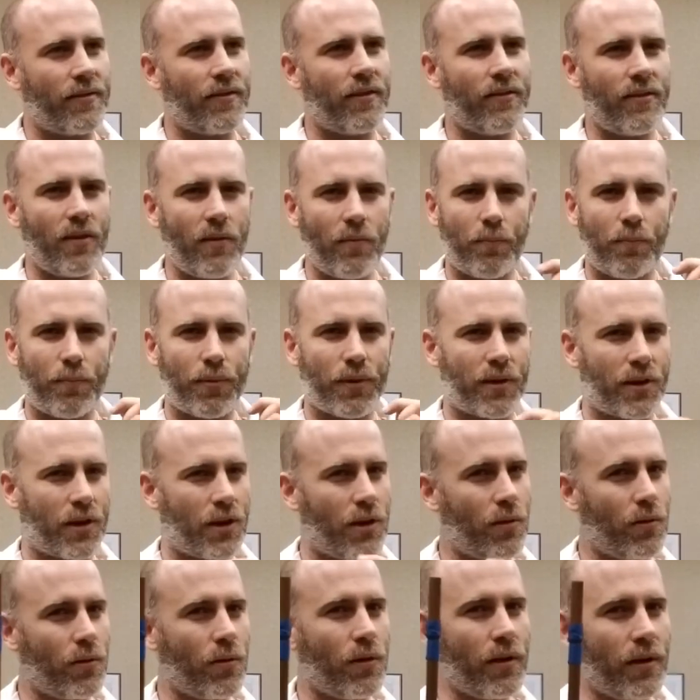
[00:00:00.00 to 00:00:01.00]
is a
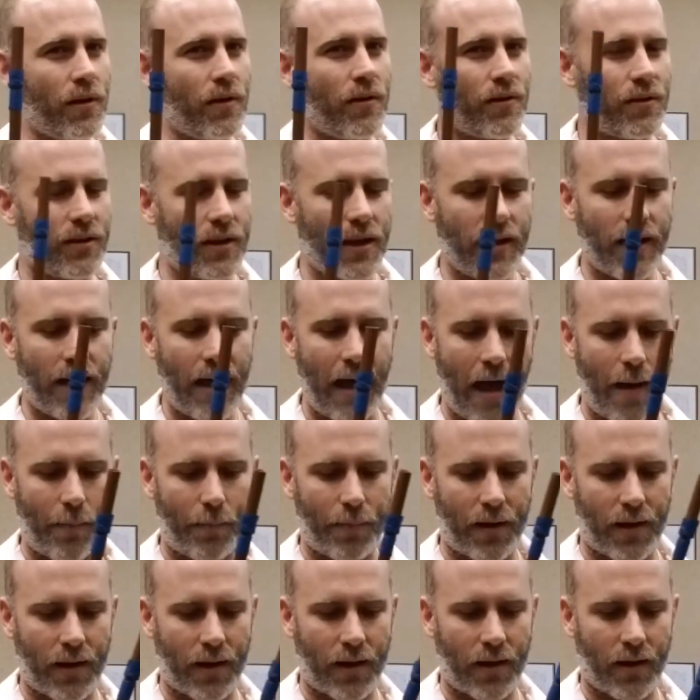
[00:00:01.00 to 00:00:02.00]
peculiar thing
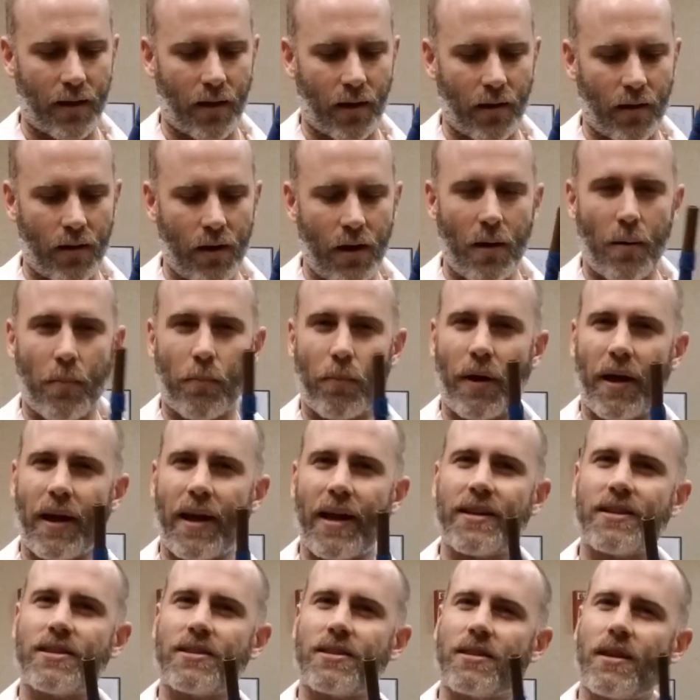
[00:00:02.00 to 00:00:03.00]
happening here, but
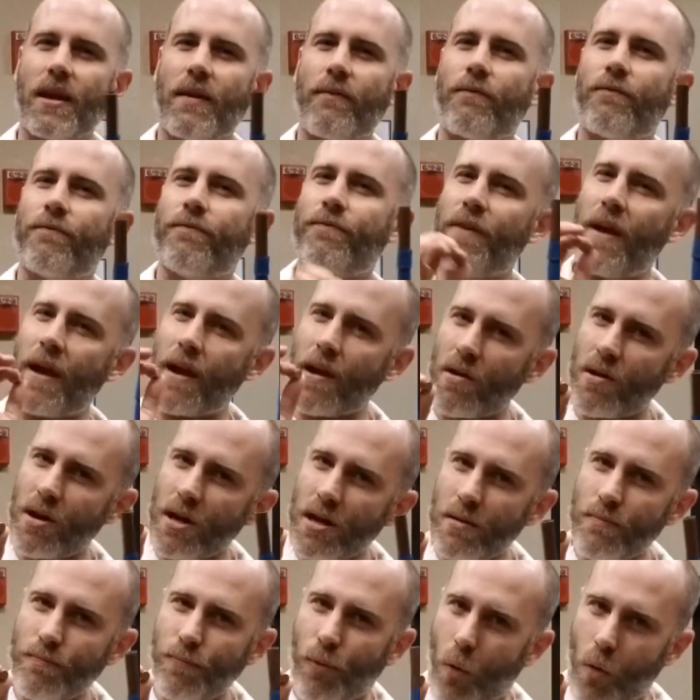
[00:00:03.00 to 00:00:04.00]
it's very
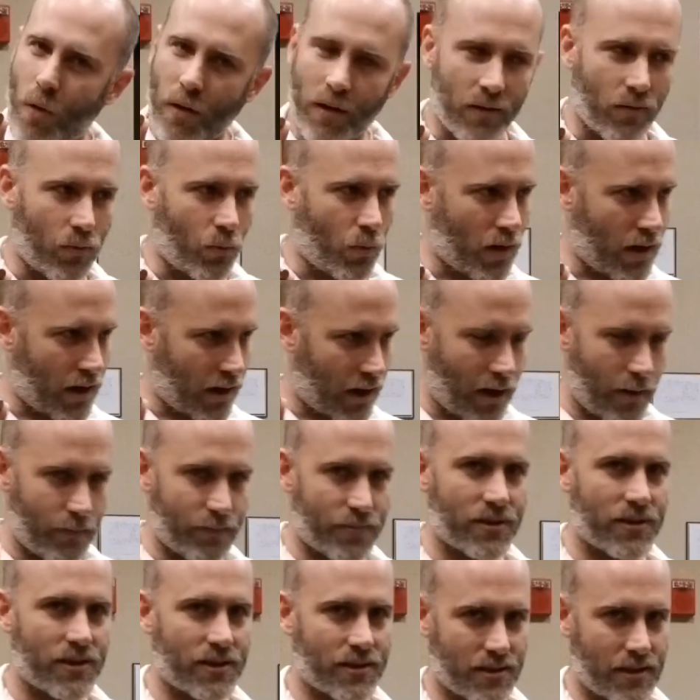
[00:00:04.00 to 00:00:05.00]
important when it comes
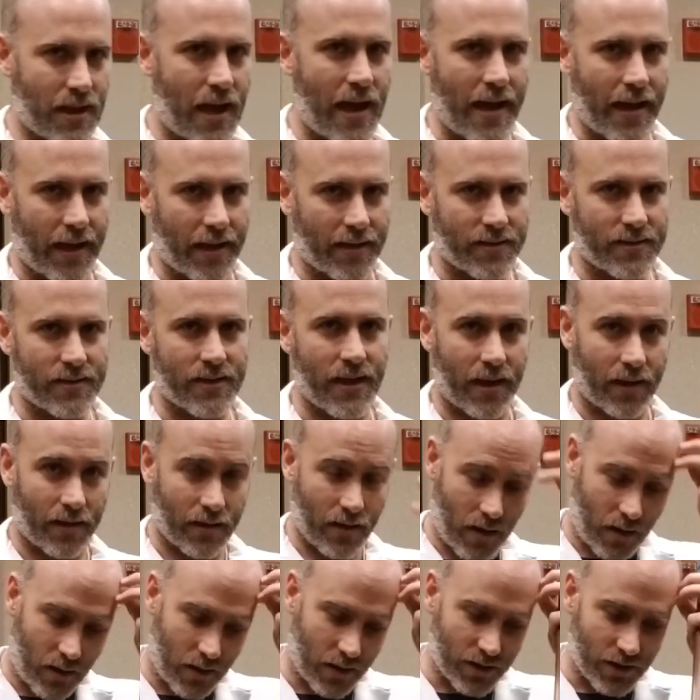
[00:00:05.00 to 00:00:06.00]
to science,
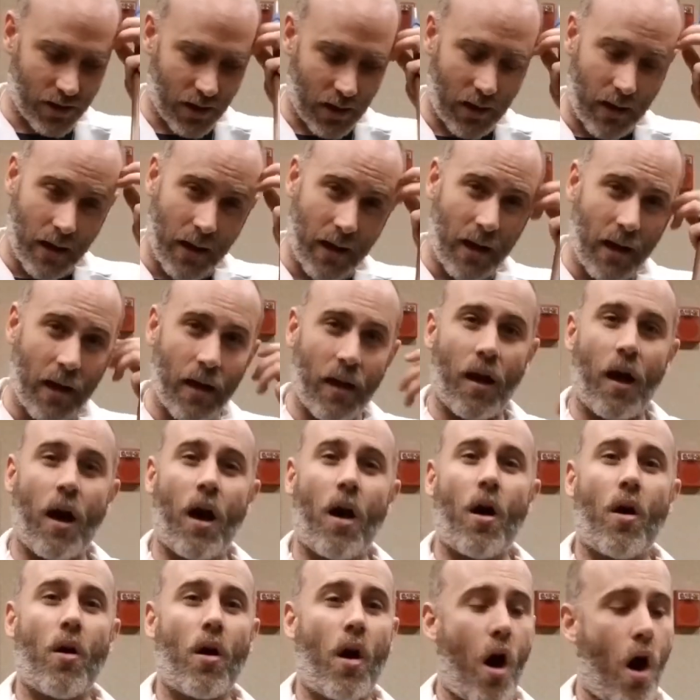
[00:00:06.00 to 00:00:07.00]
technology.
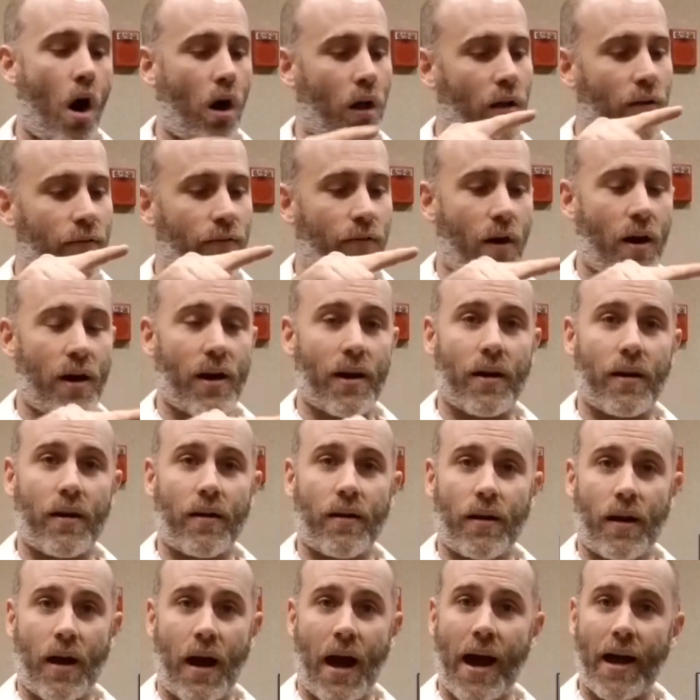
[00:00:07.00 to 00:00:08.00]
All of
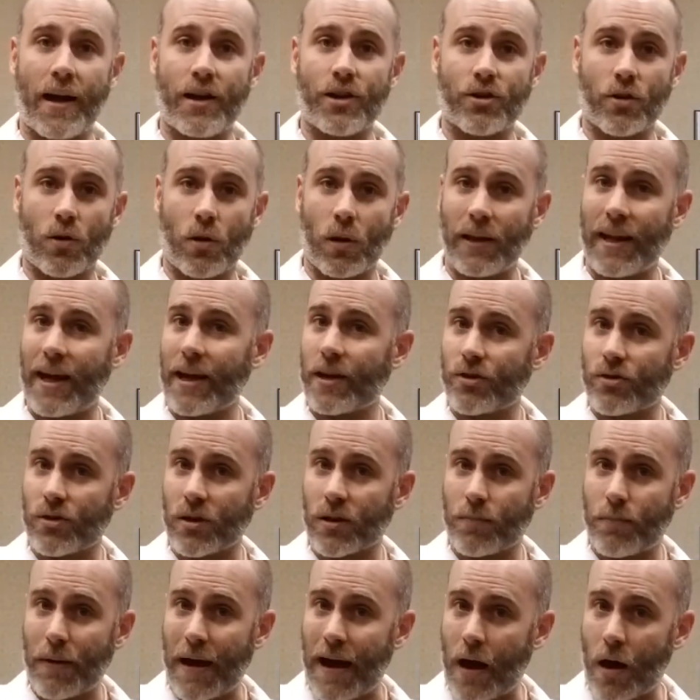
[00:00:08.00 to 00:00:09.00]
our
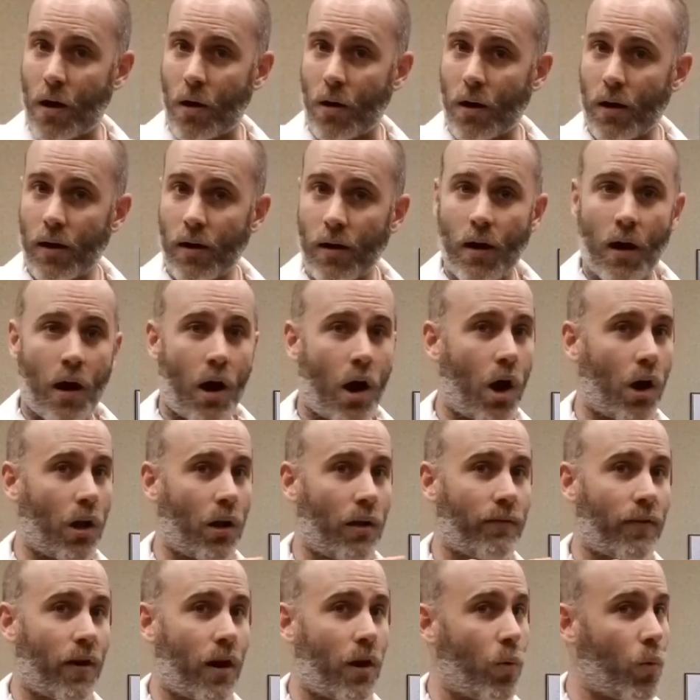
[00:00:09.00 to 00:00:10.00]
hydroelectric power, all
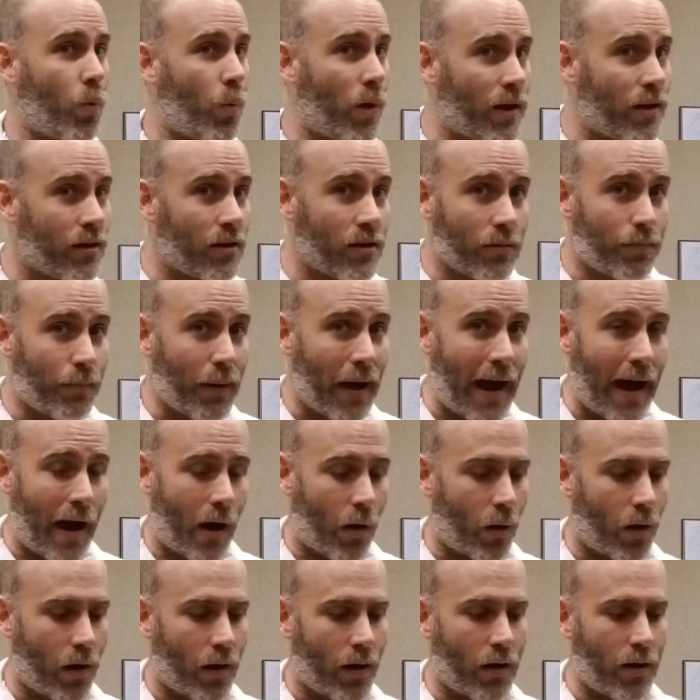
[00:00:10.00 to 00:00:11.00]
of our wind
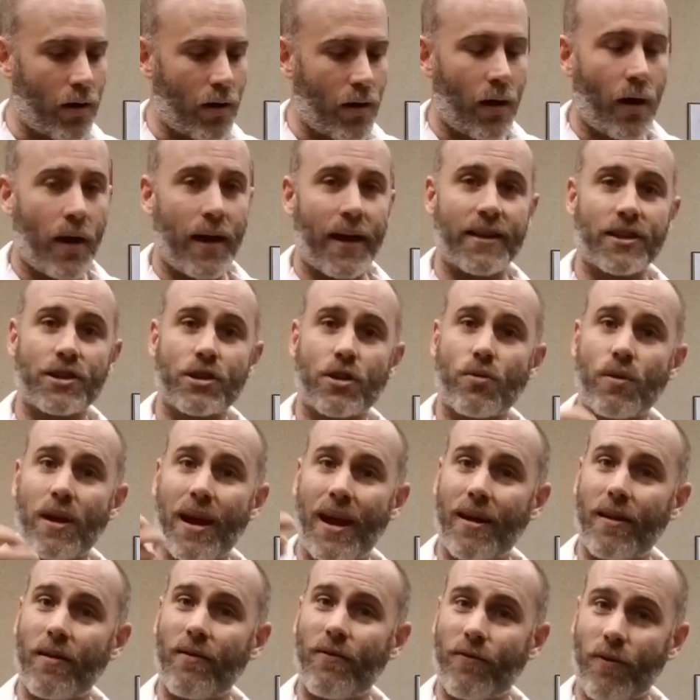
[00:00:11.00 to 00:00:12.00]
power is
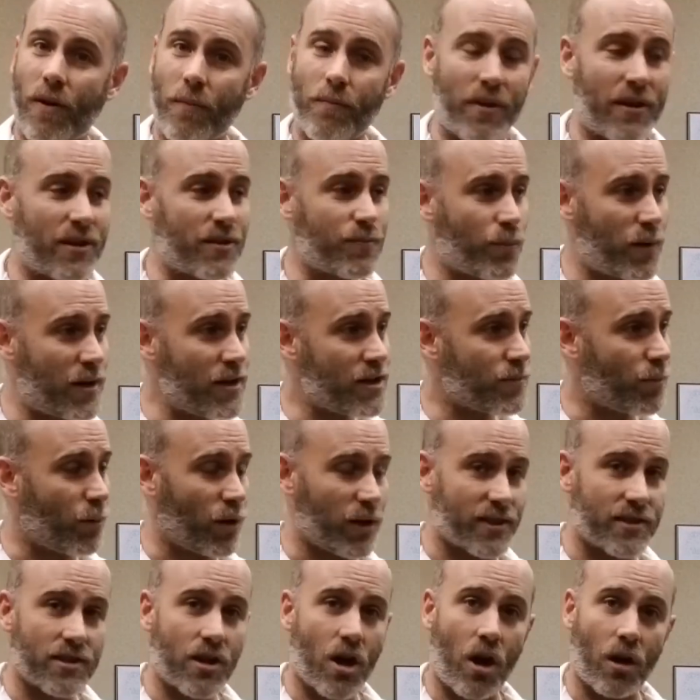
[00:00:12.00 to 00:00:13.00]
created from this principle.
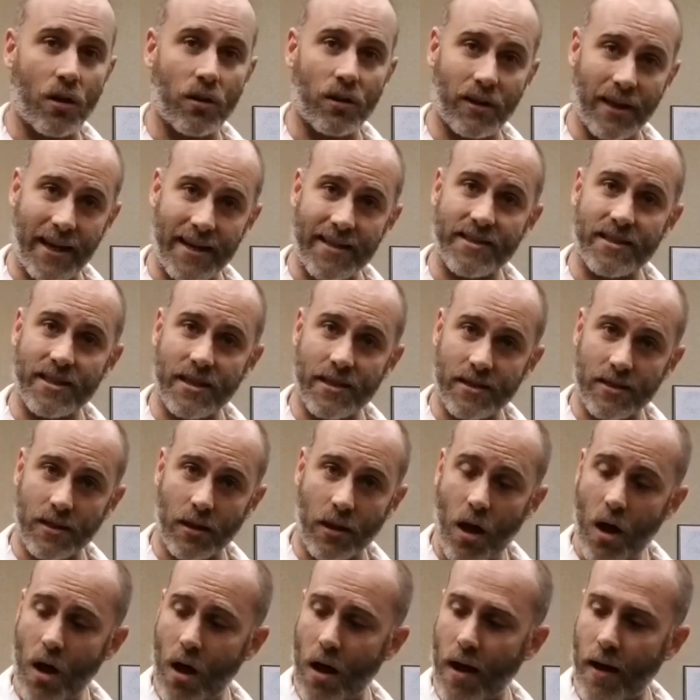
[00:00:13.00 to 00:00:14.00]
It's called Lenz's
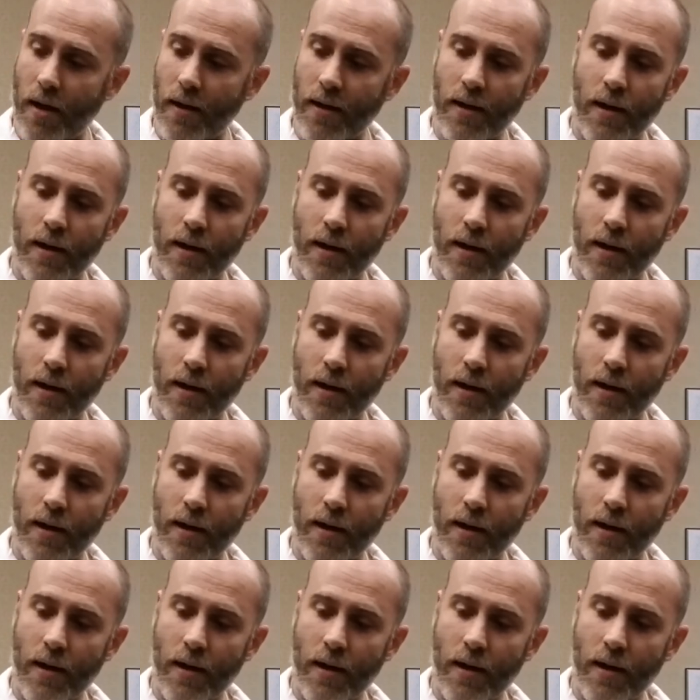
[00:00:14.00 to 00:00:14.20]
law.